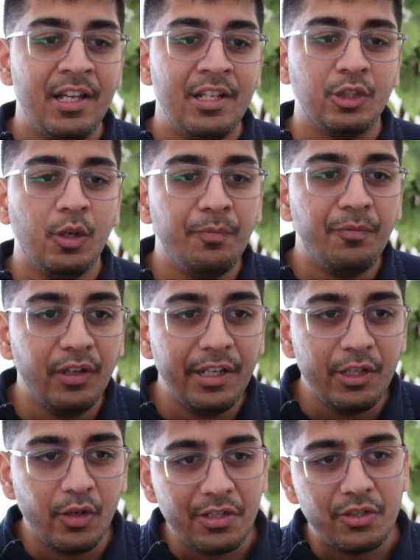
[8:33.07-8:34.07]
So hopefully
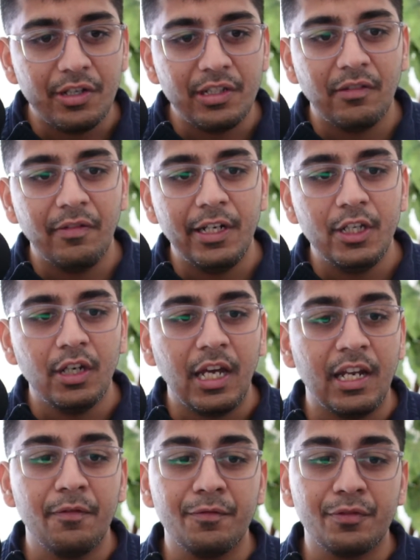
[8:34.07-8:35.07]
you enjoyed the video, and
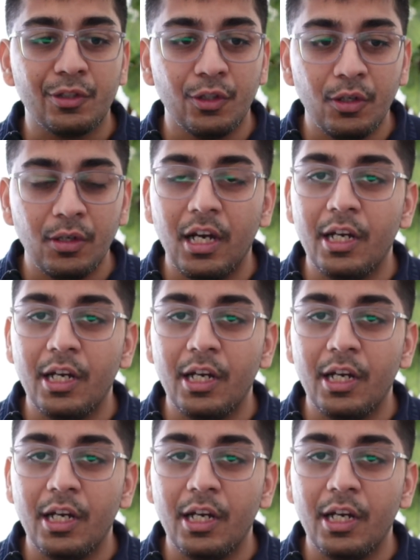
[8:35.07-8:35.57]
if so,